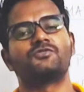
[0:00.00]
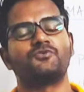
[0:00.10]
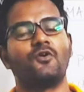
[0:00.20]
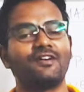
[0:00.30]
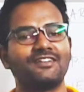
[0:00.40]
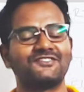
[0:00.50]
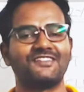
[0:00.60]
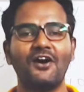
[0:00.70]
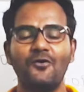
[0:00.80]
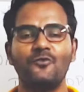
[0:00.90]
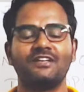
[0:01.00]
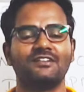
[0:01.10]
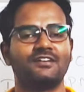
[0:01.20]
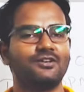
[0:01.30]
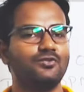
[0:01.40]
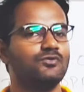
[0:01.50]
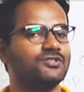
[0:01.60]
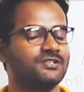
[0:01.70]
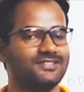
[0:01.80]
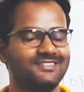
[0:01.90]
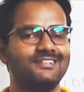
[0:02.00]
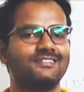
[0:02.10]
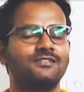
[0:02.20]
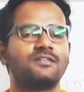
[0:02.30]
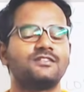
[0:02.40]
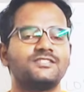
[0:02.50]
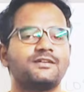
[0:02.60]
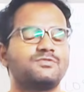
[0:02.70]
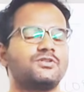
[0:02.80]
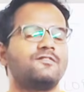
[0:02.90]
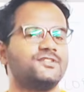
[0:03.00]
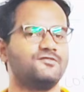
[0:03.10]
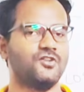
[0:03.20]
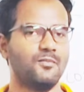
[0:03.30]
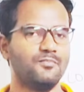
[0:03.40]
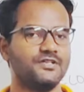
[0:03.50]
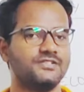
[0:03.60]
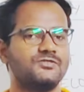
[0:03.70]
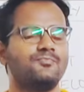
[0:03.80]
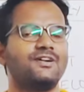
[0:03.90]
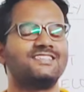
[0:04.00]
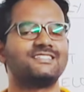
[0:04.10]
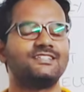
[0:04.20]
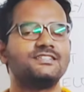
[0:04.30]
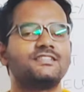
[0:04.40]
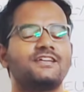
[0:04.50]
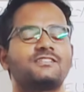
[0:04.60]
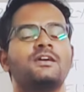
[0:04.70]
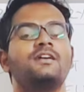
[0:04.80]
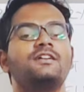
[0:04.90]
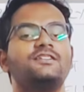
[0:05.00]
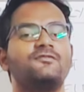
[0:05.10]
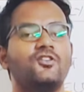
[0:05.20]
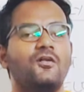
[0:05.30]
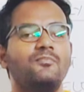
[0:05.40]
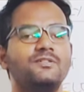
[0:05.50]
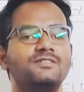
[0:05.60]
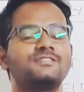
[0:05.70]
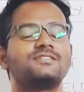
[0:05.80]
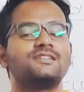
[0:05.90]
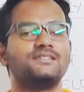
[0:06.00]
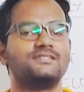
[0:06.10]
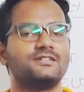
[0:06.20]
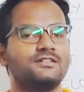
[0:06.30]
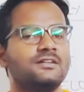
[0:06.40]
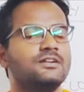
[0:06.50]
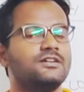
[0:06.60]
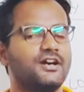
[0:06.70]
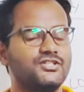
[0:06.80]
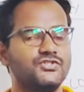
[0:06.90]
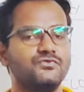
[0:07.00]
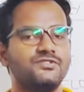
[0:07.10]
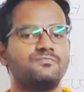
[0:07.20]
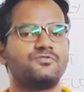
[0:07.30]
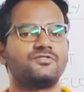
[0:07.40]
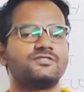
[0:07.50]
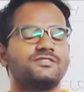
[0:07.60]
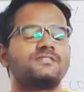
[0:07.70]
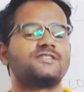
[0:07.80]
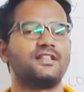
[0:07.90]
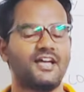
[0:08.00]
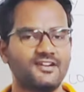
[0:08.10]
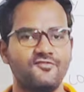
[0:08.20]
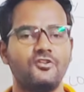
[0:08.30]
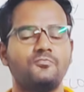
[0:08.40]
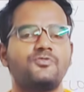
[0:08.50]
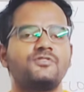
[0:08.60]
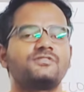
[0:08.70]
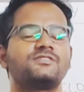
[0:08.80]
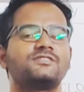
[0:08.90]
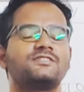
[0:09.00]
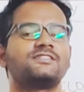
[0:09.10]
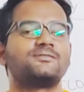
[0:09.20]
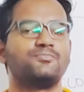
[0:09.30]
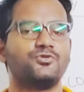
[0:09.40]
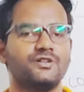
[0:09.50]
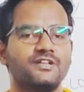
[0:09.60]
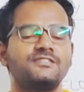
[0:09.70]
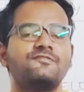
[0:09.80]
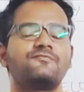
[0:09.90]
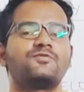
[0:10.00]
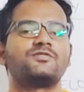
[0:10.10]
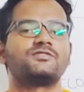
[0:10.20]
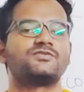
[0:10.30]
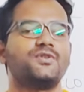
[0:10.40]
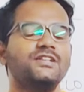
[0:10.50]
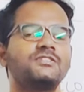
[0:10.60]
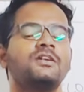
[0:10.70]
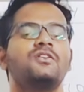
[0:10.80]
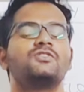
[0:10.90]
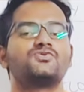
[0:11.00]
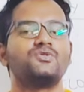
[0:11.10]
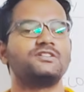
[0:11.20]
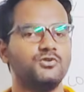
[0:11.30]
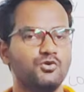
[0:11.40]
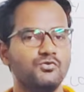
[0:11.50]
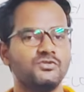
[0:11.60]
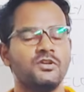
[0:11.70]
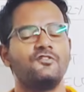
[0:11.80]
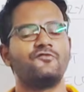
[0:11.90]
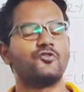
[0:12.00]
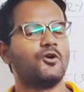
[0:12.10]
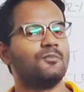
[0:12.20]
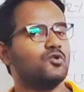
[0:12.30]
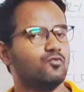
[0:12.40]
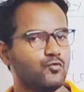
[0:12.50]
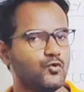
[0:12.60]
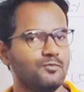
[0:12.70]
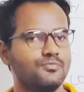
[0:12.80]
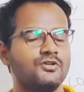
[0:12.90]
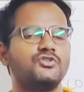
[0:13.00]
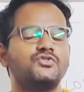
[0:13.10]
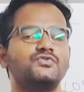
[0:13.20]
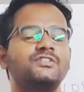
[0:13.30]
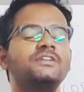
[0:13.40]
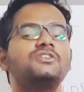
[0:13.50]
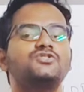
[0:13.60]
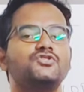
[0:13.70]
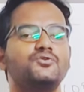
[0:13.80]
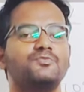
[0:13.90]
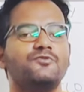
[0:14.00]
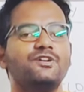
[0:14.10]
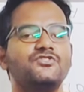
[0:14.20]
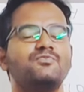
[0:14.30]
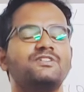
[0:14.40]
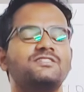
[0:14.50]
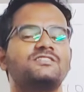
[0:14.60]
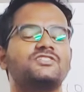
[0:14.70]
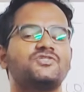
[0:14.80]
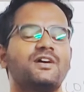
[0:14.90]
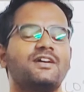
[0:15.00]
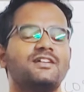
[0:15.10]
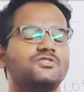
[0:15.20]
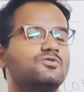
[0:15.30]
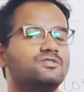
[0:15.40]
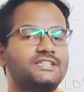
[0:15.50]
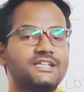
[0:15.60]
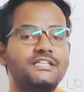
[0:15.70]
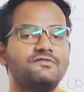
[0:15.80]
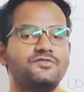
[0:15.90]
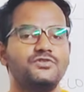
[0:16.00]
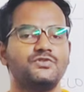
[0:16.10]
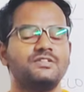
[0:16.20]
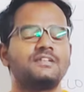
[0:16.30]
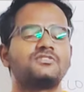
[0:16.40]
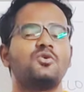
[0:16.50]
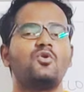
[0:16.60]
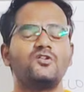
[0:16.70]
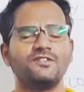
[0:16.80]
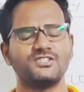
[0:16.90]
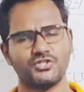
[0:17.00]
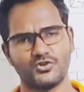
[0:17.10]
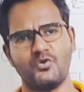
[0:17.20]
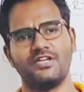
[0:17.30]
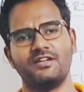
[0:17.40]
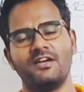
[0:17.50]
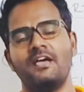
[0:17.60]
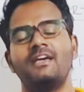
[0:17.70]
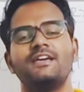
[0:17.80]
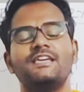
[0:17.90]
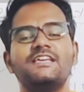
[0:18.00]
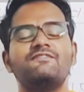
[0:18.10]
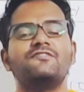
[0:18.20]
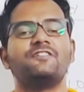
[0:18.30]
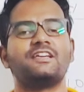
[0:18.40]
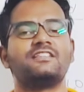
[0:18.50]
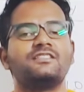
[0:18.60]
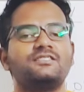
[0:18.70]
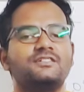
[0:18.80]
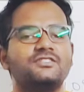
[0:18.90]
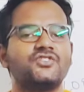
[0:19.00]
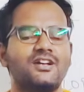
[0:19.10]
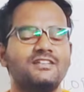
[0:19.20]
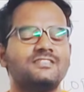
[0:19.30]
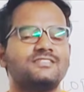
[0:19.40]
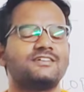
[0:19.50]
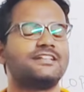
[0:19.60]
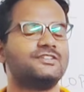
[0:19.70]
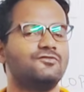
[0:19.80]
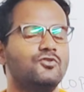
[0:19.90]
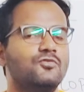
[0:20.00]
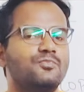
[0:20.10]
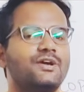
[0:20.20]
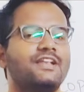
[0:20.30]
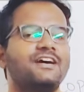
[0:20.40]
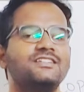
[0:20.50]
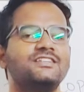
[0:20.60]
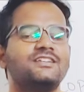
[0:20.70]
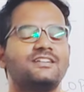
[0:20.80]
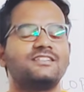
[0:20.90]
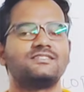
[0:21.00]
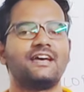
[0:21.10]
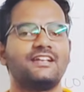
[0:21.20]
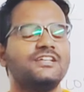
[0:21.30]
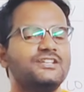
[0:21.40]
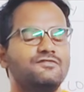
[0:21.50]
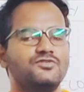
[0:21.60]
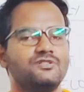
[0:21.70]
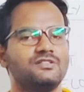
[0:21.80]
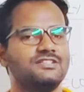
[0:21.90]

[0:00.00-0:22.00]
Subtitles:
So all right, so now we can conclude this concept of development by stating that development is a continuous process, it's a lifelong process, it's a progressive process, right? So it goes from womb to the tomb, which means the child or the individual is always growing even when the child is inside the womb, and until and unless that individual